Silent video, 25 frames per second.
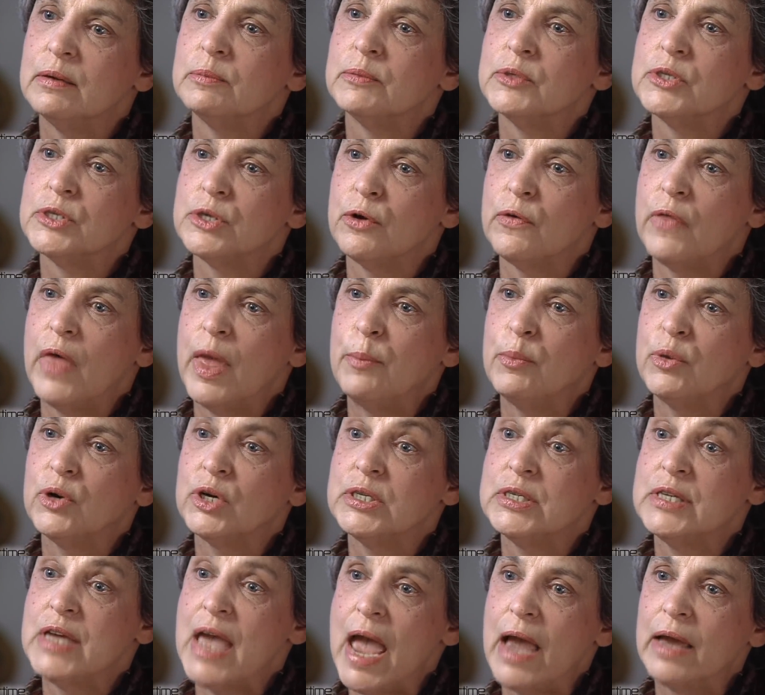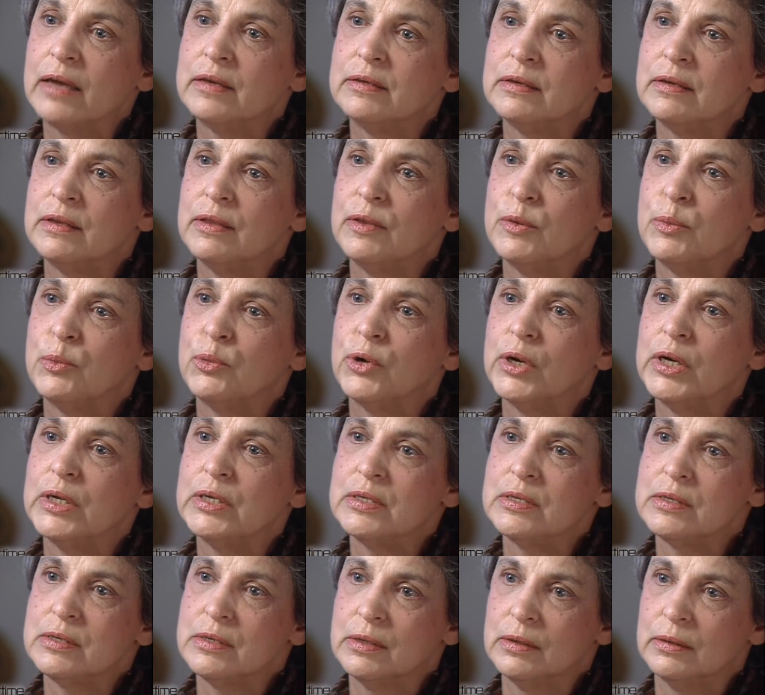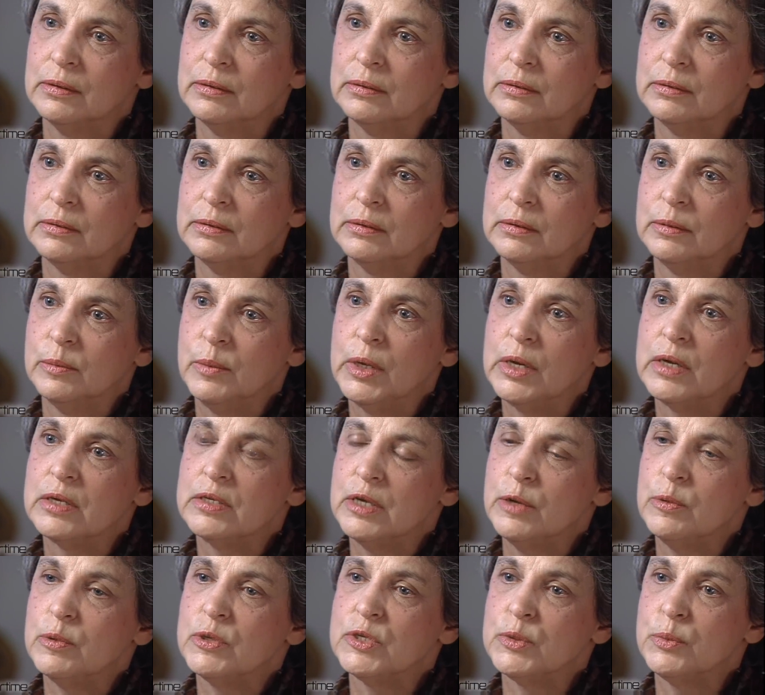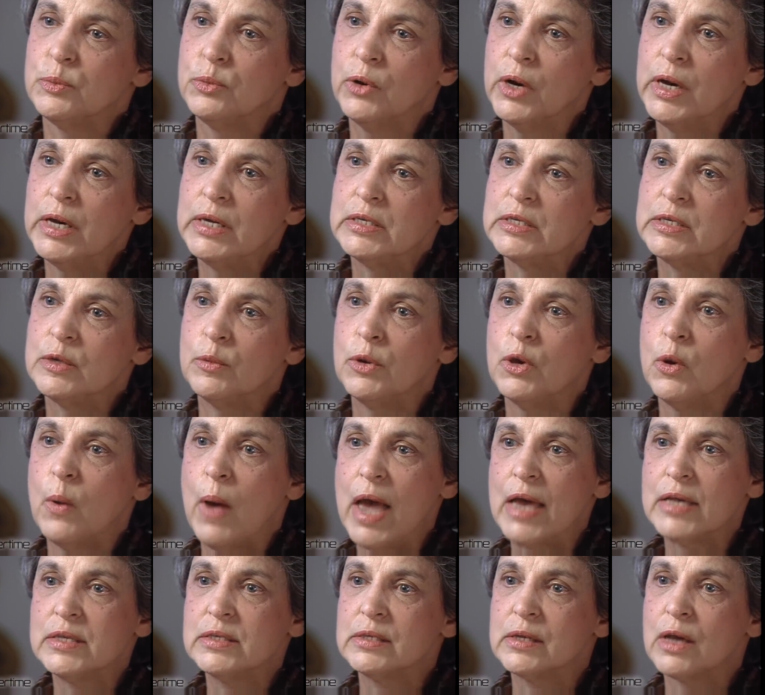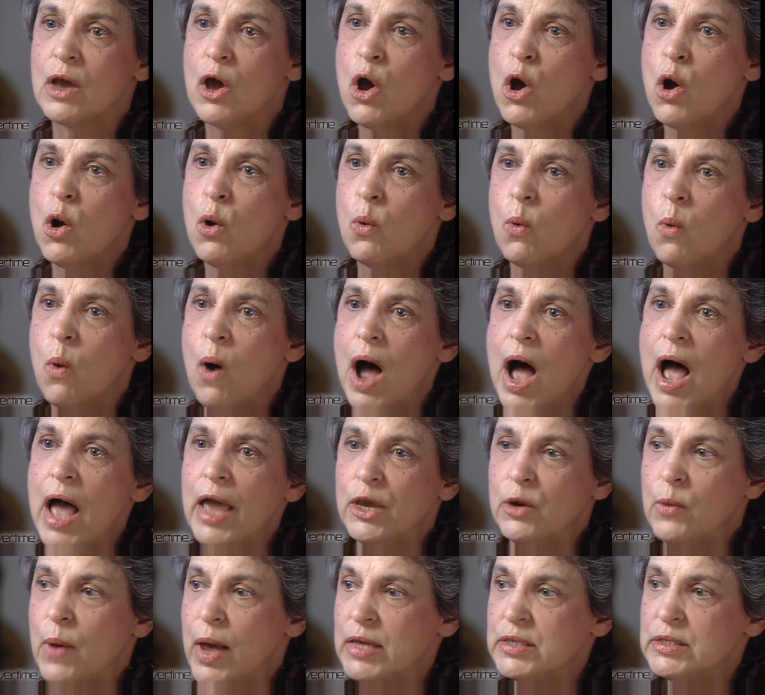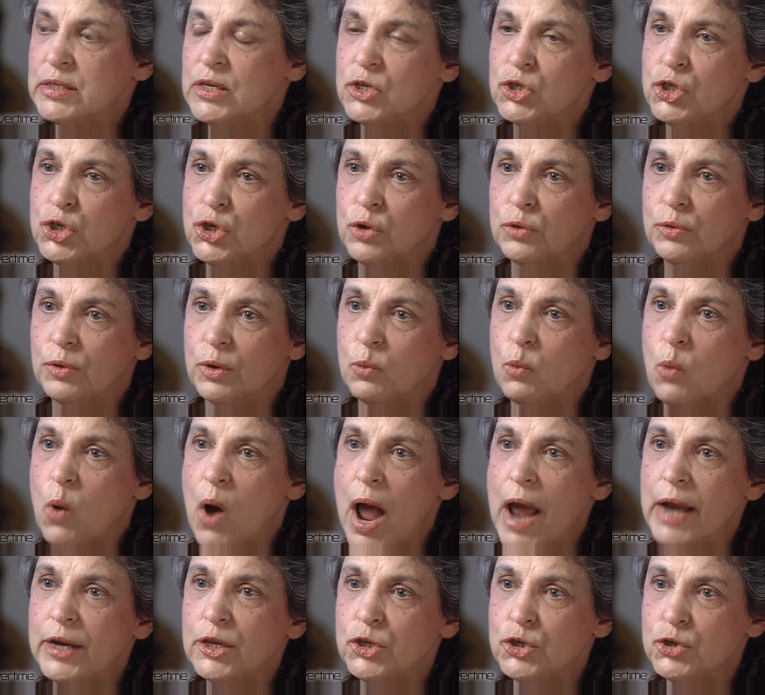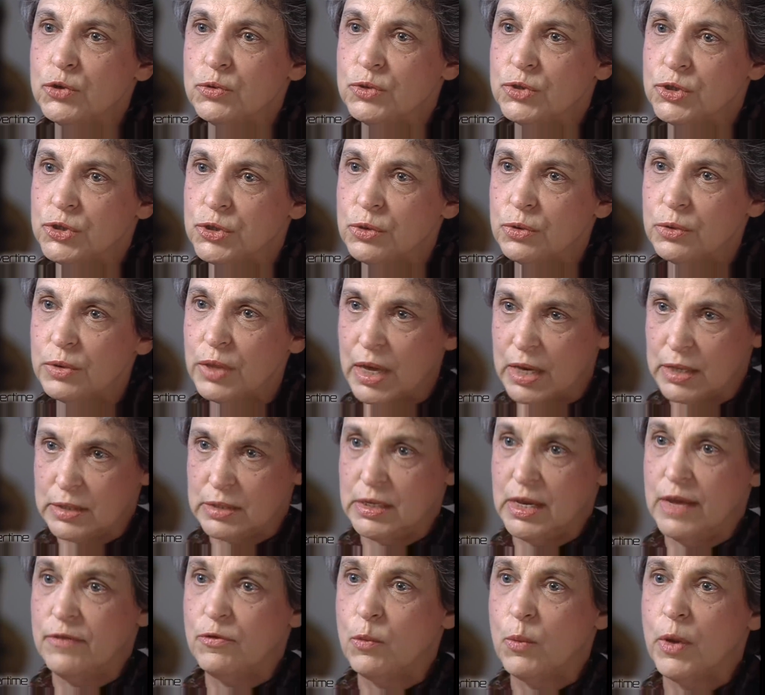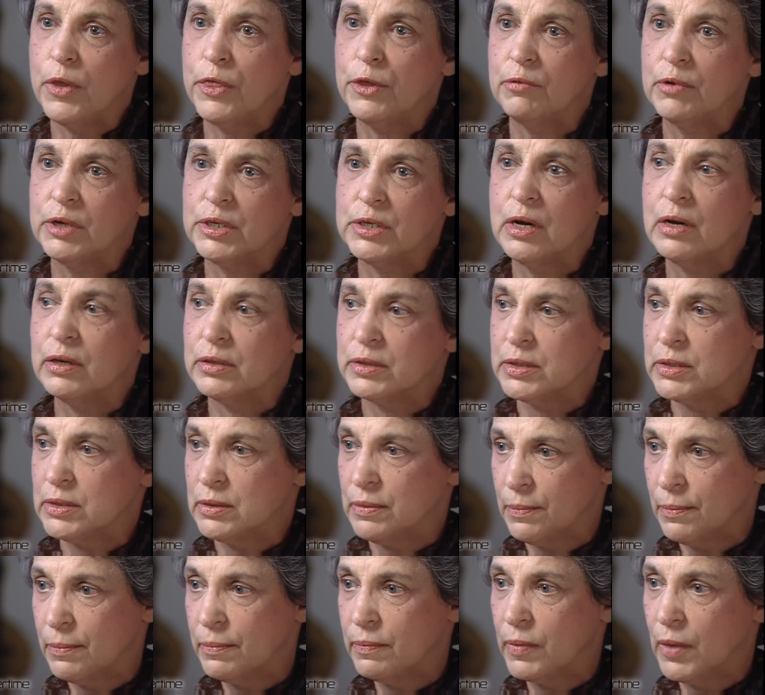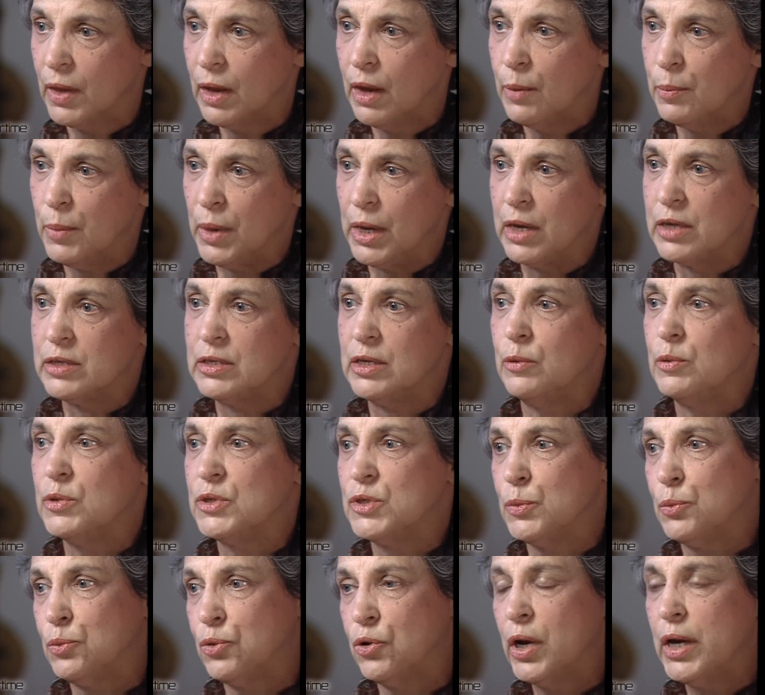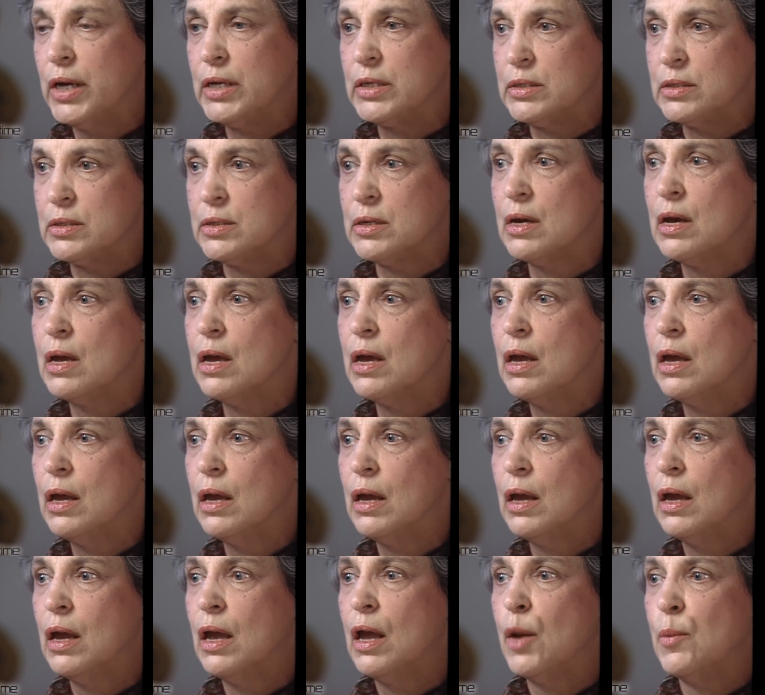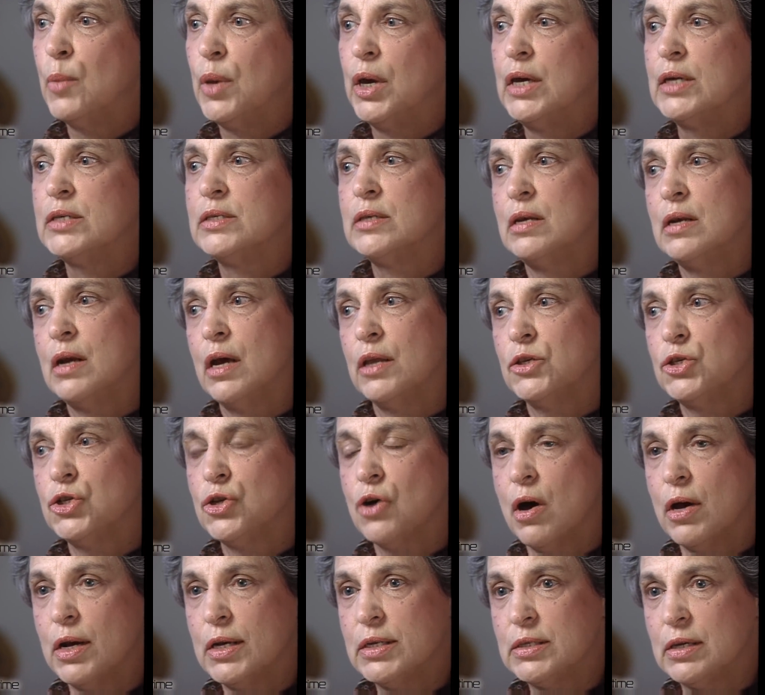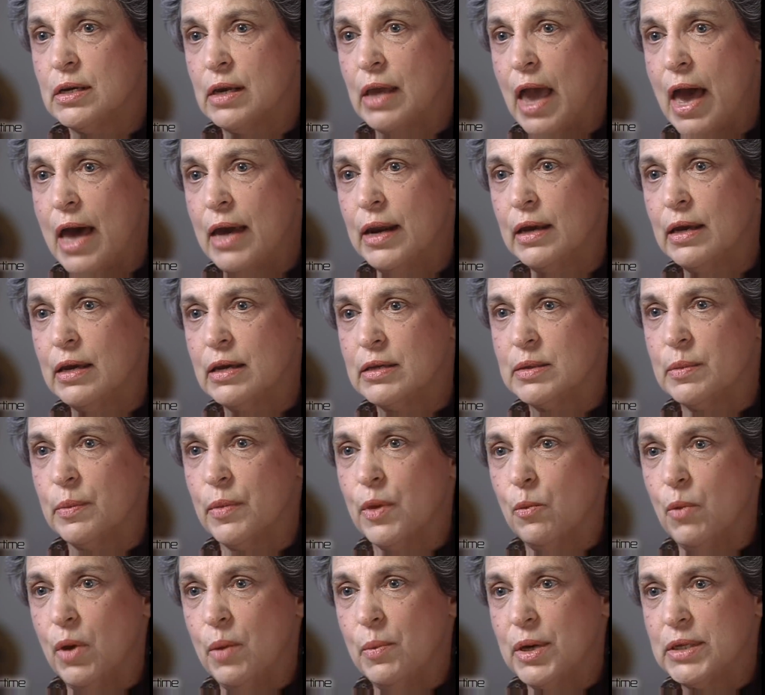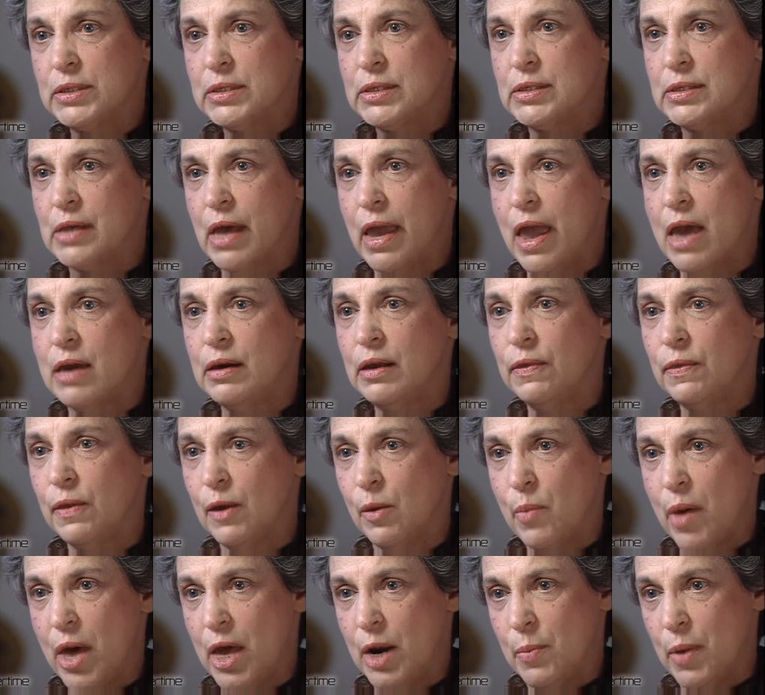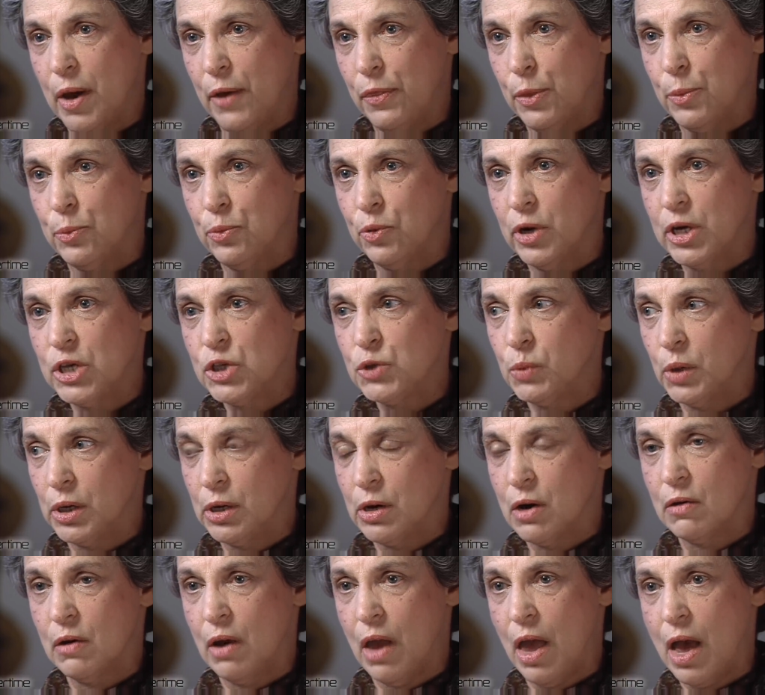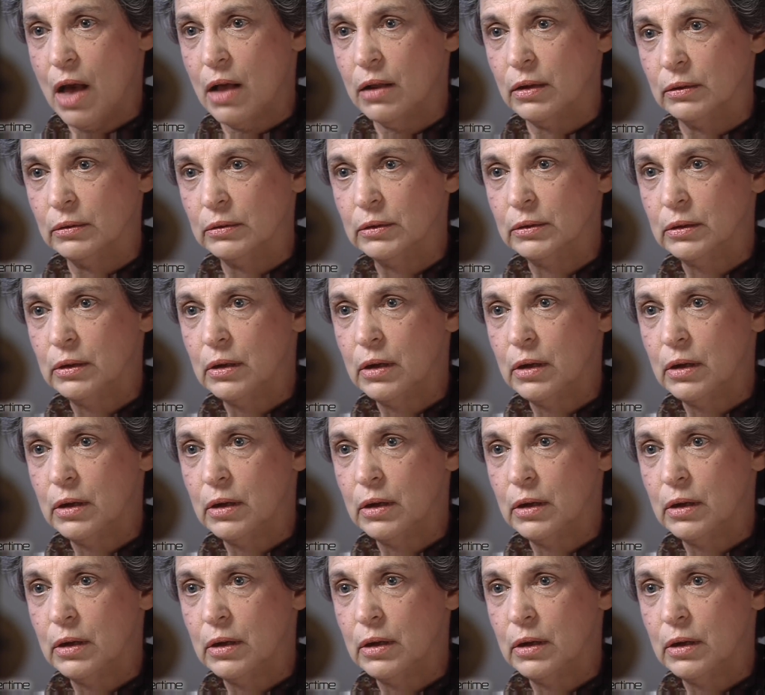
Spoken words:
them, sir. They protected the priest because he was a priest. And when you ask why, you ask these children, why did you do this, even when they're adults? Because he was a priest. Because the nuns taught us in catechism that we mustn't say anything bad about the priest, we'd go to hell.